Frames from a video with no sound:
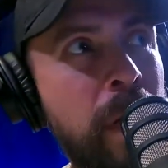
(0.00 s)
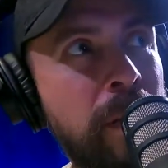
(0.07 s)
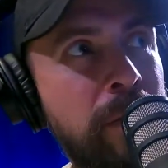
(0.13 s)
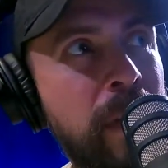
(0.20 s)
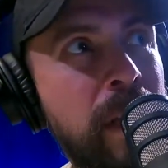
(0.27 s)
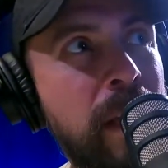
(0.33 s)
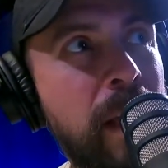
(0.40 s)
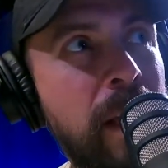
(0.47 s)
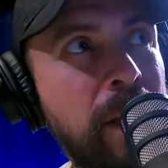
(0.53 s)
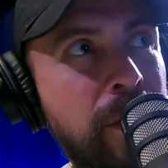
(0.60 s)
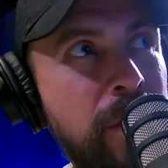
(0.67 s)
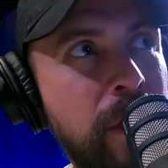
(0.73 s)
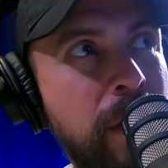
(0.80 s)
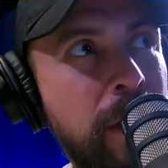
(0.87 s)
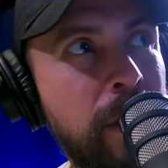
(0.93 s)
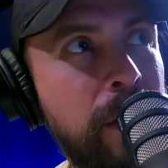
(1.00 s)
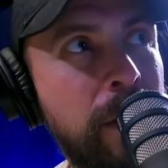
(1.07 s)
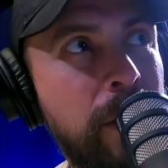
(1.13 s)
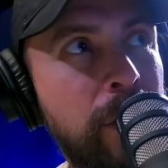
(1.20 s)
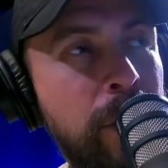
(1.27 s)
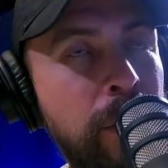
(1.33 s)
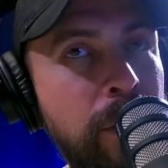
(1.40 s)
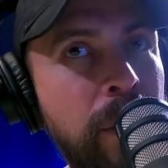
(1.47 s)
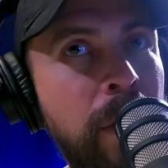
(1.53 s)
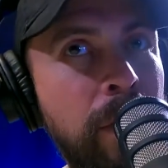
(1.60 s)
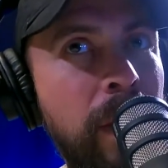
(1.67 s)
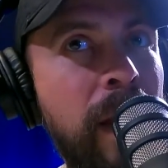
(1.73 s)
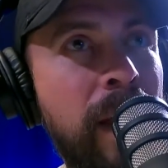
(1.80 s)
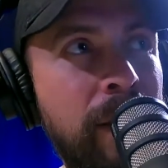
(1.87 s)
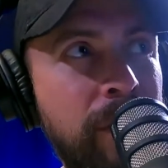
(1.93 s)
vacation, you
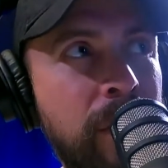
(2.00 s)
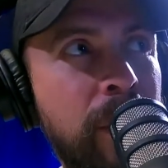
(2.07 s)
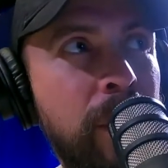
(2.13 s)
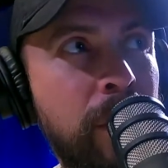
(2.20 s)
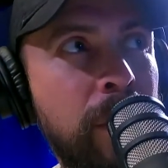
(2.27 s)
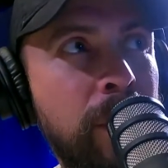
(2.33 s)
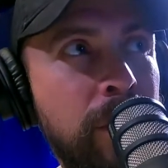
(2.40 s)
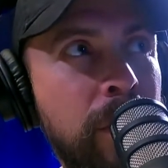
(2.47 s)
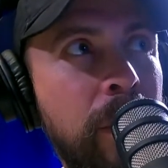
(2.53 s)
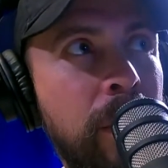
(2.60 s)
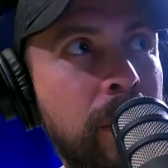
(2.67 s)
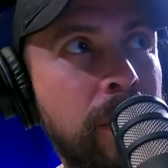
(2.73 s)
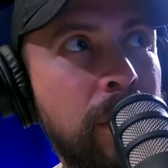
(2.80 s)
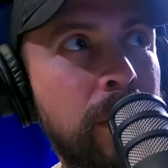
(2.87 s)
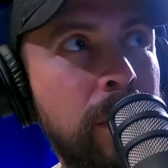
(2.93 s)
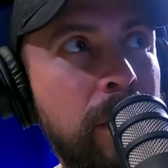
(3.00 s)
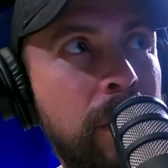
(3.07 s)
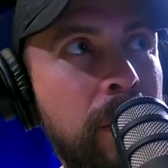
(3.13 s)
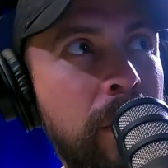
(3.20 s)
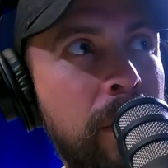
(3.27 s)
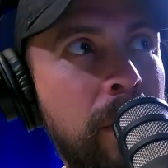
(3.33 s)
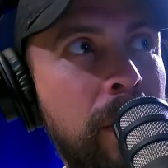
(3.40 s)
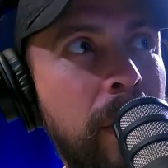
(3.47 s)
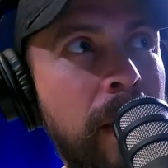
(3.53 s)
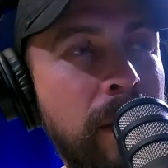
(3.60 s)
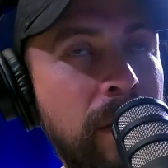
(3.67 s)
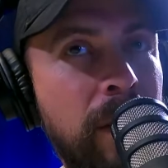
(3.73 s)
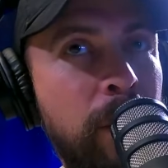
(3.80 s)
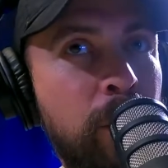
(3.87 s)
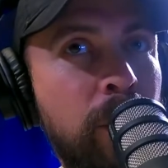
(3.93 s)
don't have to go to church at
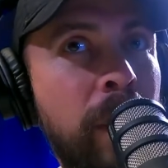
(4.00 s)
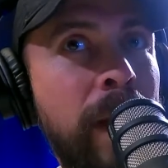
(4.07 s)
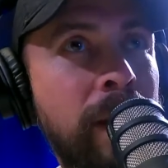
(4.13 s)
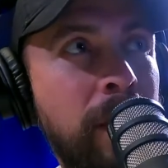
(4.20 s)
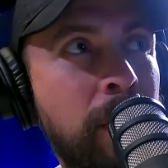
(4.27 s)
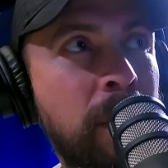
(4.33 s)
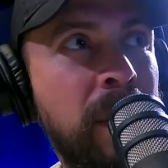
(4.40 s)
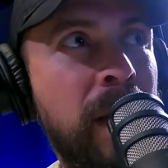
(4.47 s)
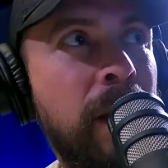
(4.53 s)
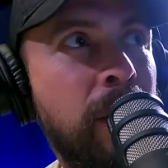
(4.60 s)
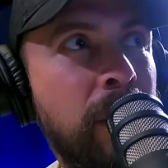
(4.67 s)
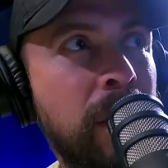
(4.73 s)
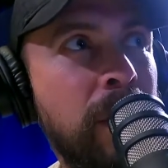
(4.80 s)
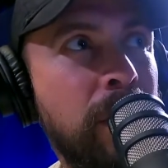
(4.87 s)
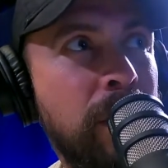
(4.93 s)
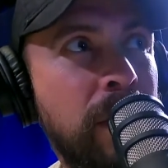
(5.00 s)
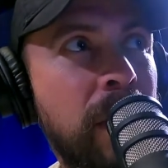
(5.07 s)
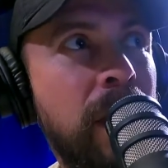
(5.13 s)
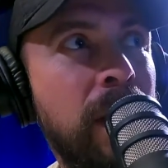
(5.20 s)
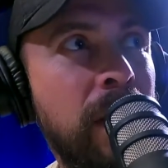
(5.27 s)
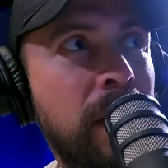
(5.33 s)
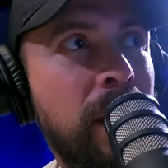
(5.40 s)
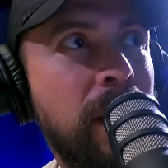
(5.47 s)
some random town that you're staying in.